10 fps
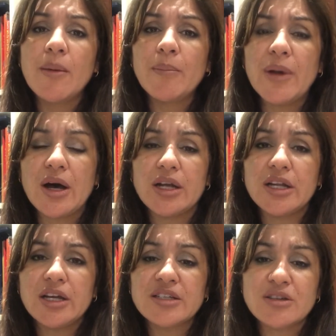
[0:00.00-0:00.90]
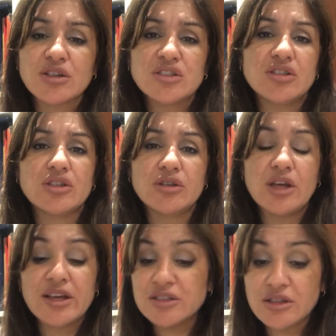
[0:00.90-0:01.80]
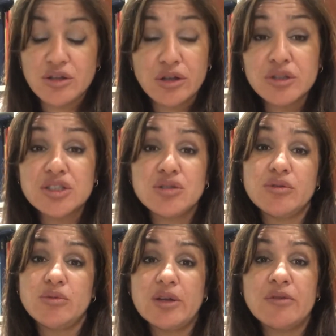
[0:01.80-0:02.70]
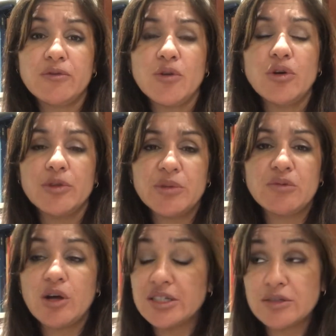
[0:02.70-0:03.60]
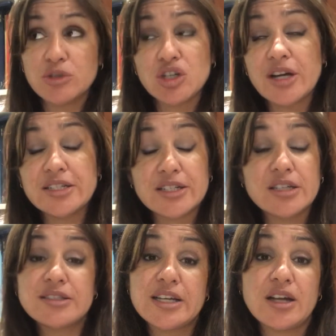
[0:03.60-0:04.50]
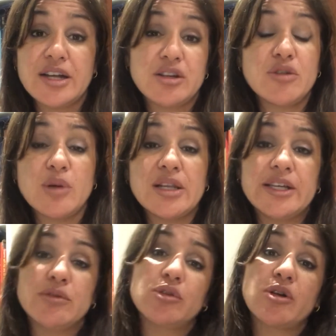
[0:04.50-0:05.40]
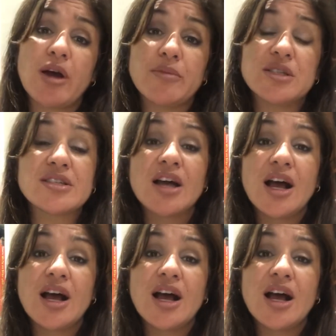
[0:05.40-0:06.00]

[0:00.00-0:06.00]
But as long as you inform them in writing, which I did, I said, I know my legal requirements.